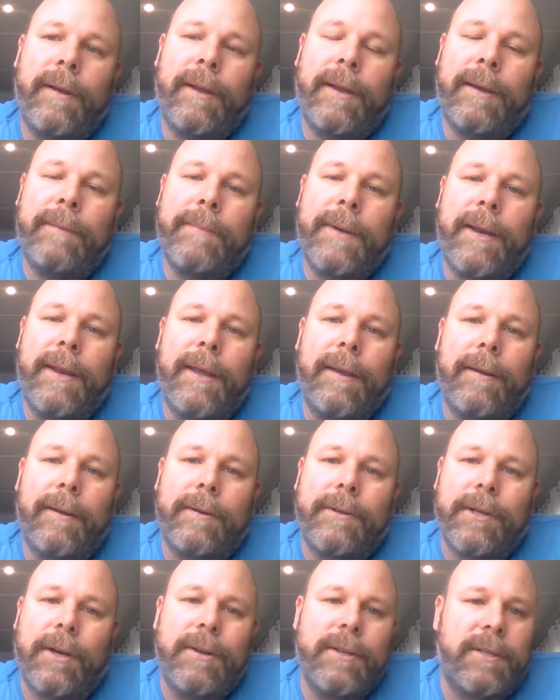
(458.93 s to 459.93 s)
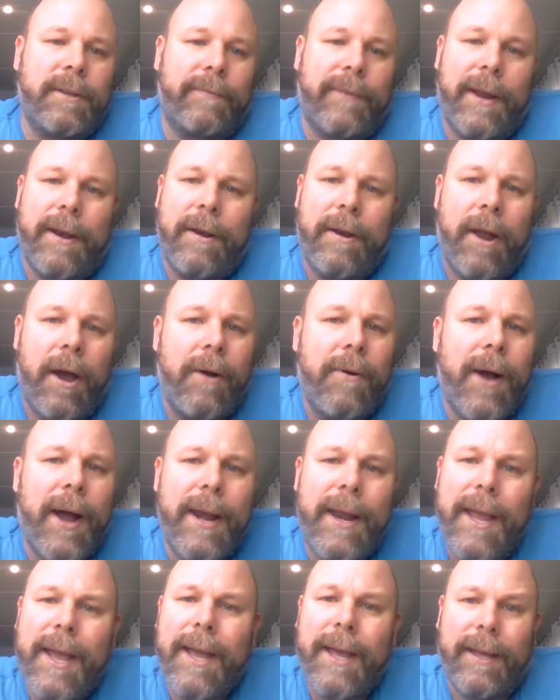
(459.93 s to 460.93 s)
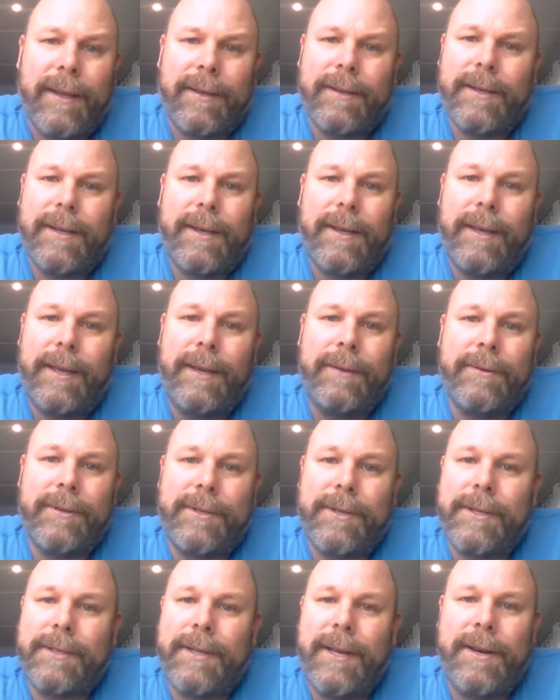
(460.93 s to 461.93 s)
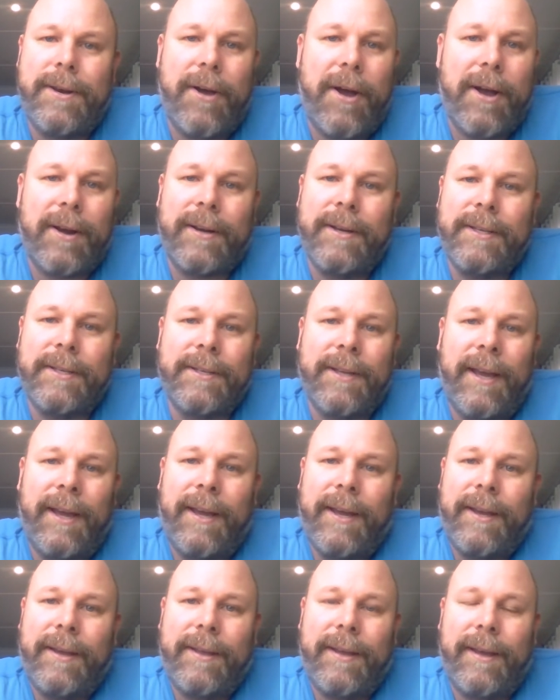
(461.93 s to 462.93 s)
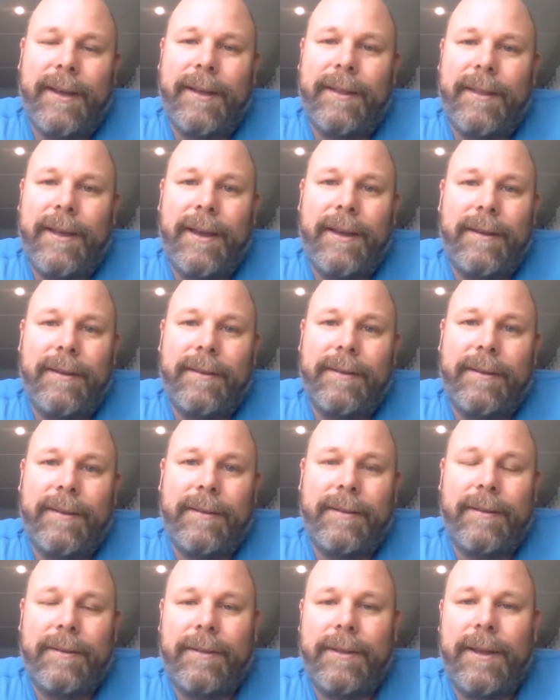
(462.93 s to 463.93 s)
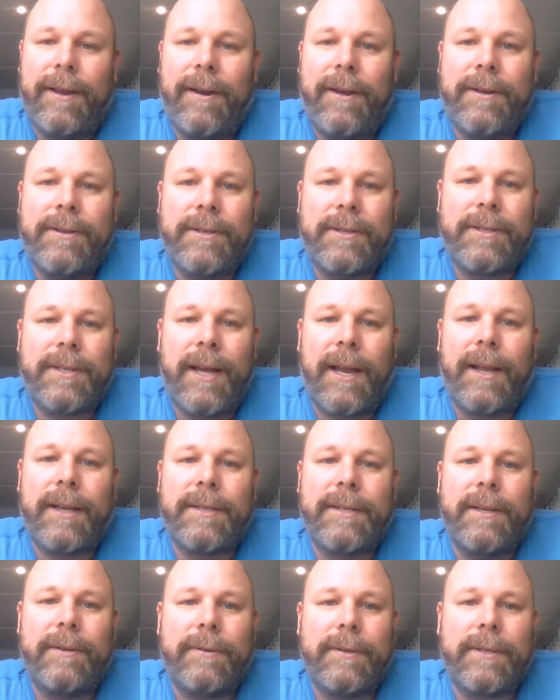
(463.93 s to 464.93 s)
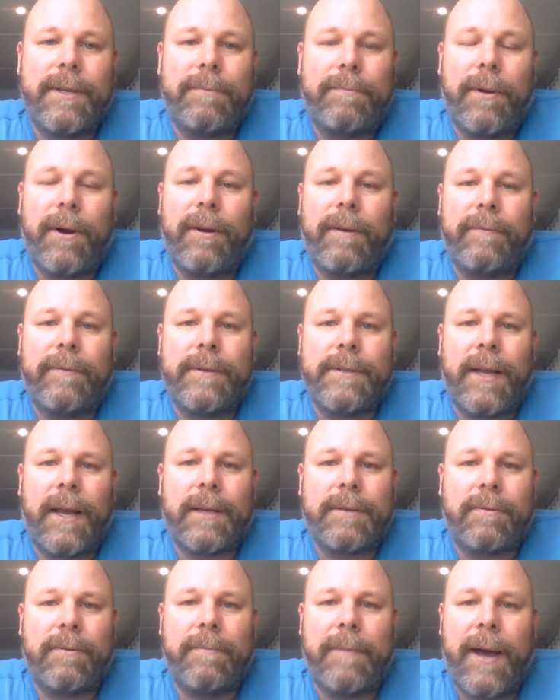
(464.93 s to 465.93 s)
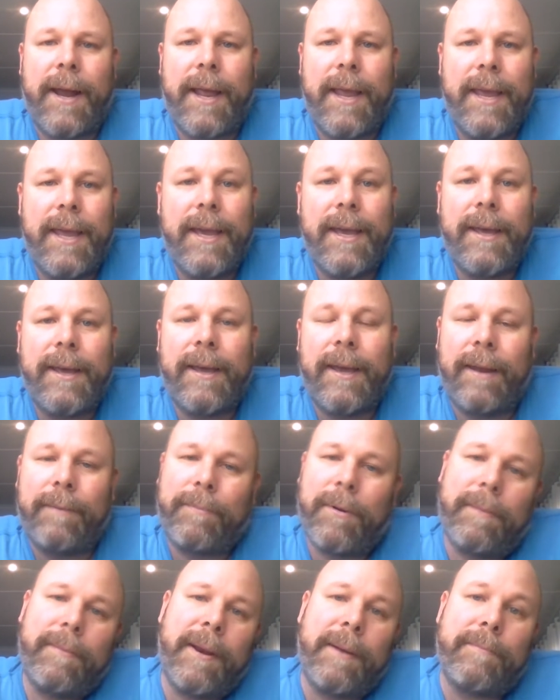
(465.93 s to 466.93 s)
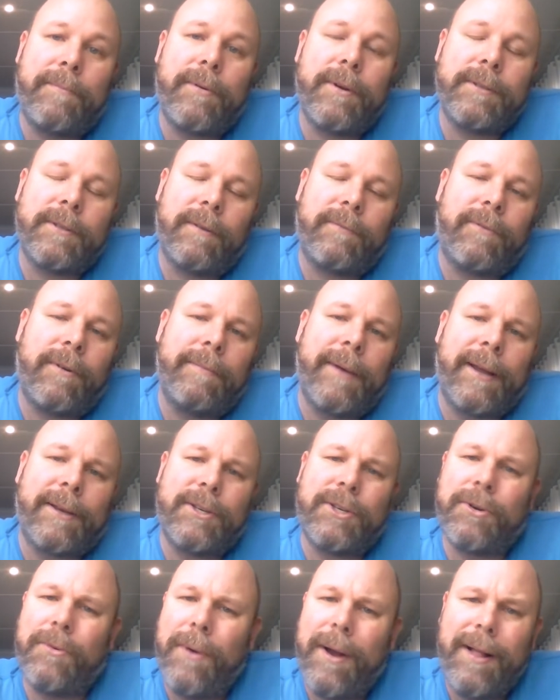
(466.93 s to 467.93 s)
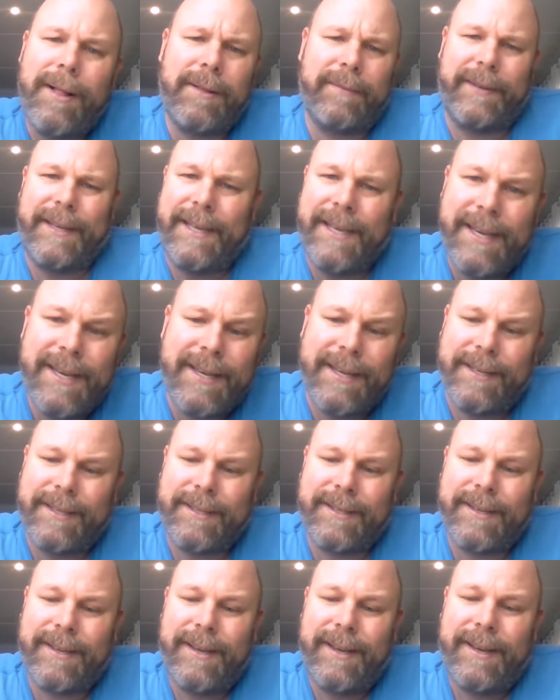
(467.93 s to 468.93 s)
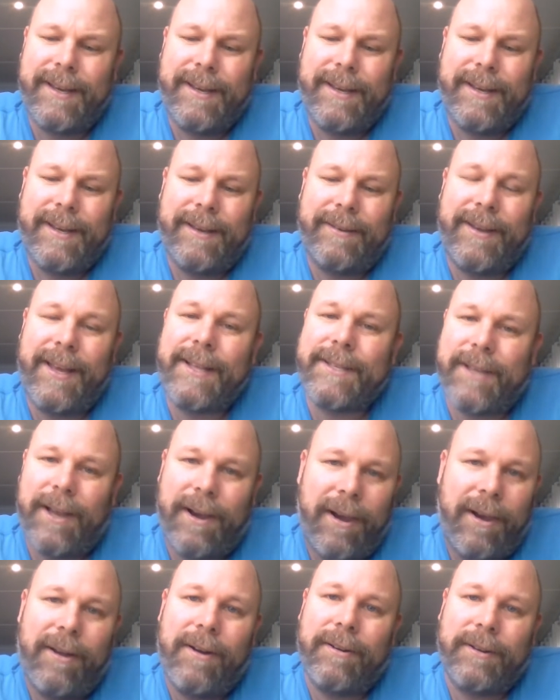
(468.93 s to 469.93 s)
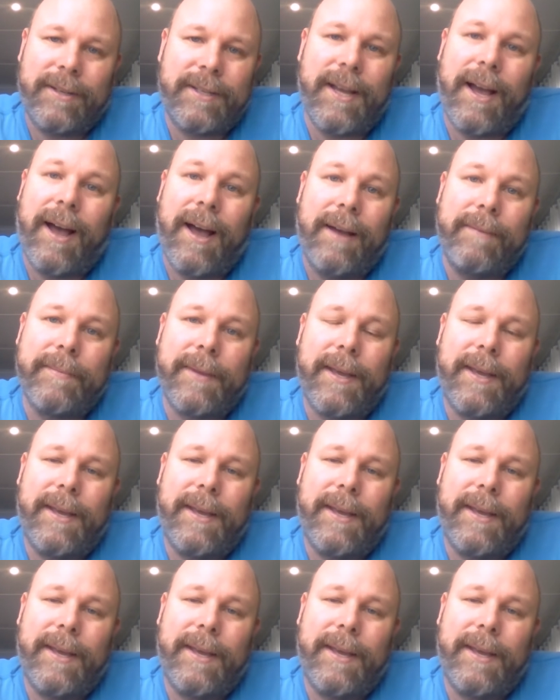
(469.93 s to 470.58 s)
But Joseph had no idea. He was just in darkness. The theologians tell us he was in Potiphar's house for about a year, and probably in prison for about 12 years. I mean, that's a long time.